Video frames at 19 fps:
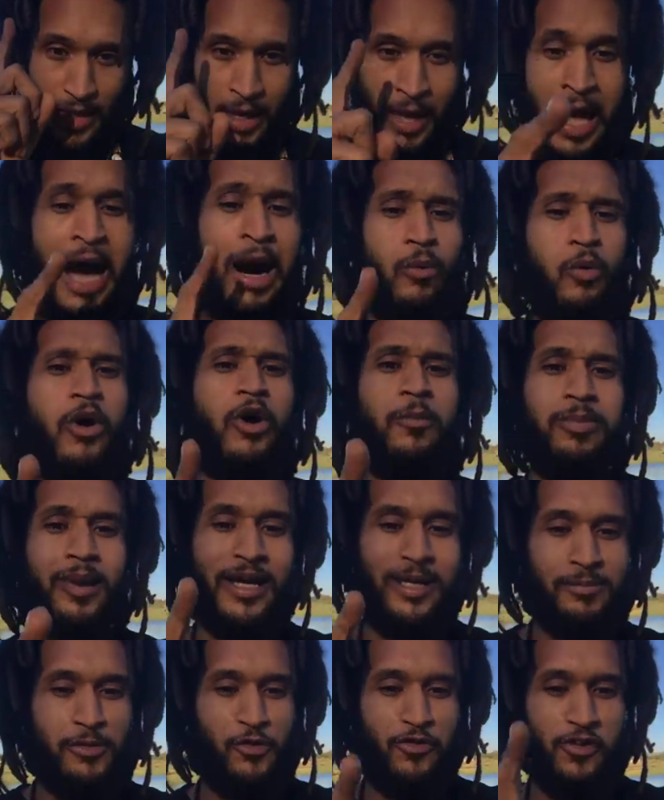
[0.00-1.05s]
I will
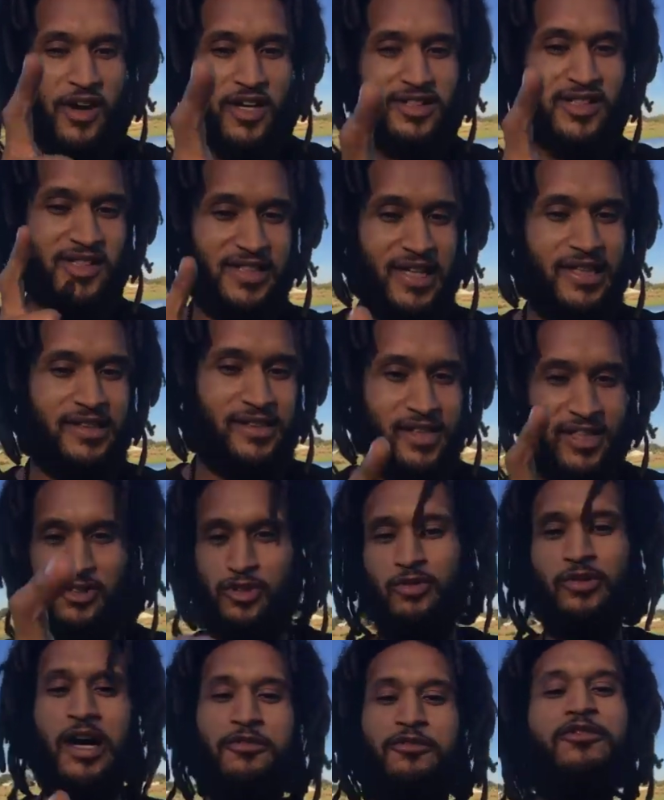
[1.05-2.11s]
blame you for understanding that
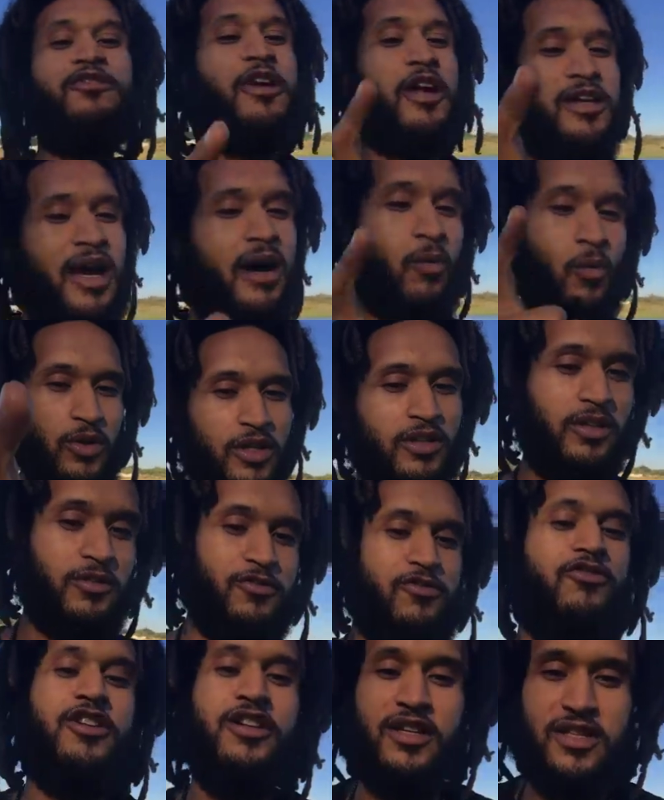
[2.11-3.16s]
you're not free and not wanting to
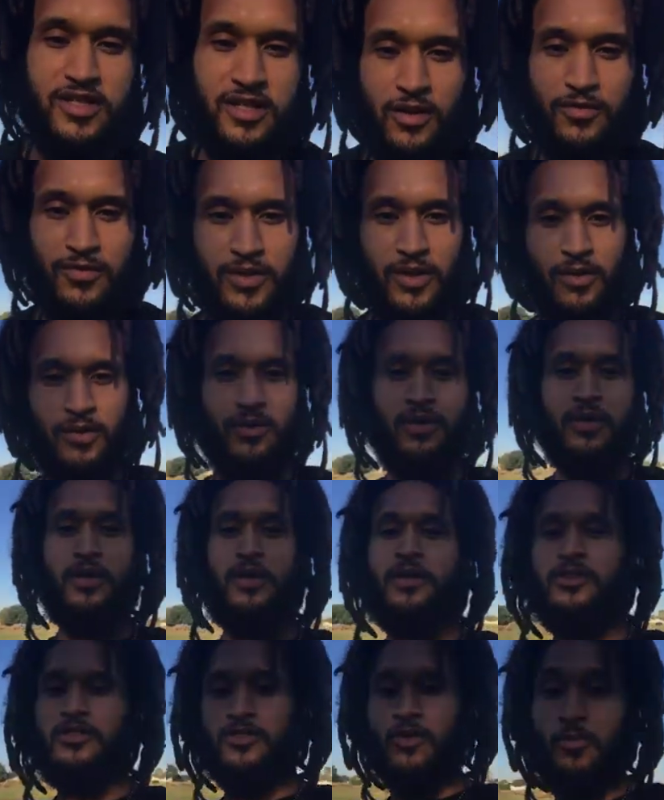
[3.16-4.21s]
free yourself, though.
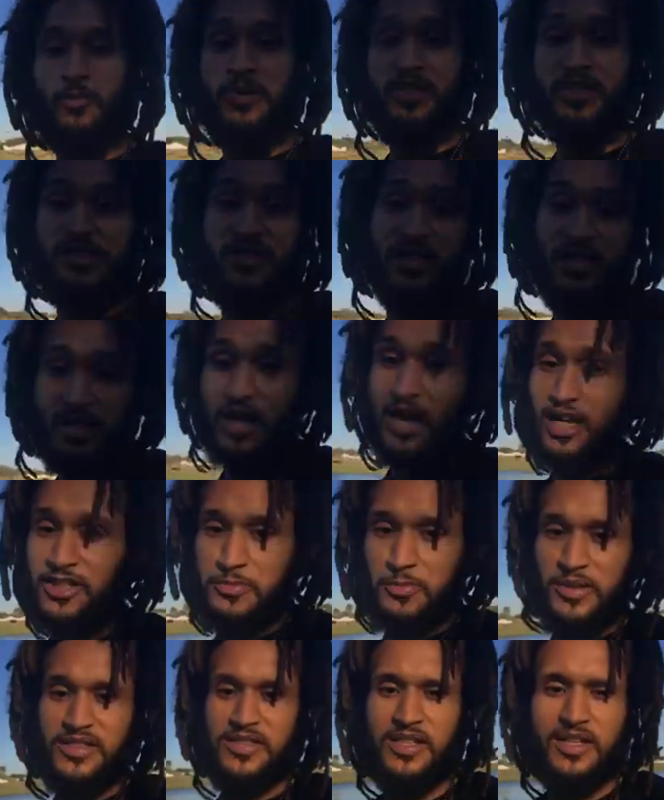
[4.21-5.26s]
So peace to the gods,
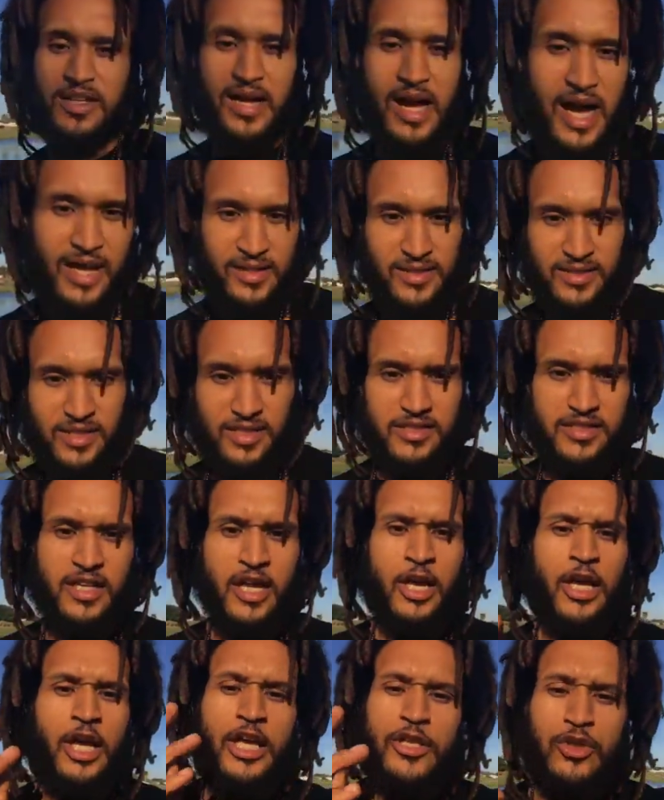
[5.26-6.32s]
peace to the goddesses.
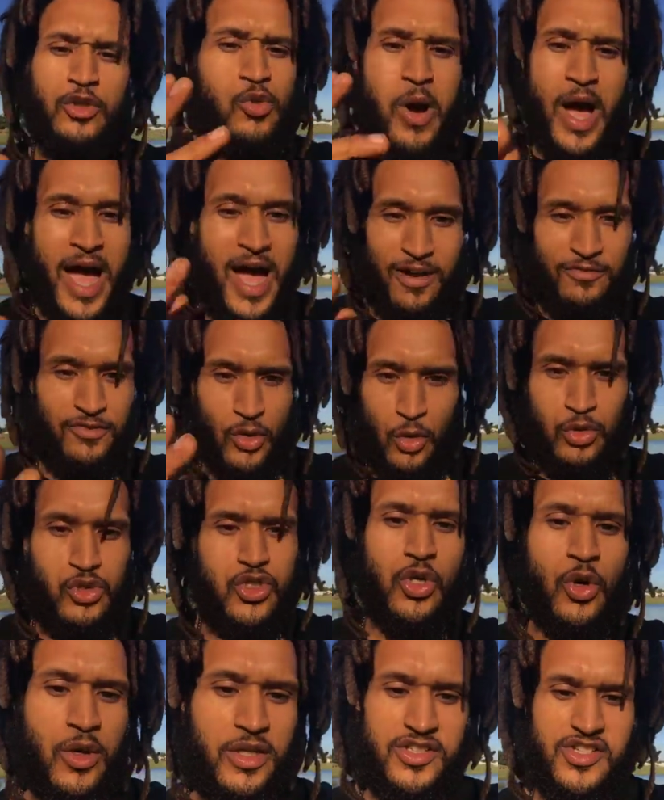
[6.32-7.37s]
And you have no
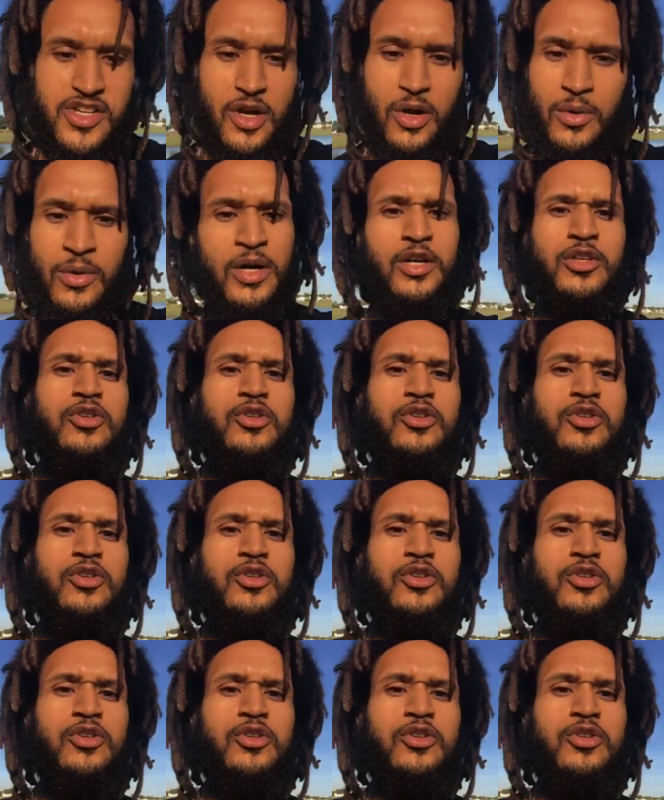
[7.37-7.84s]
choice, yo.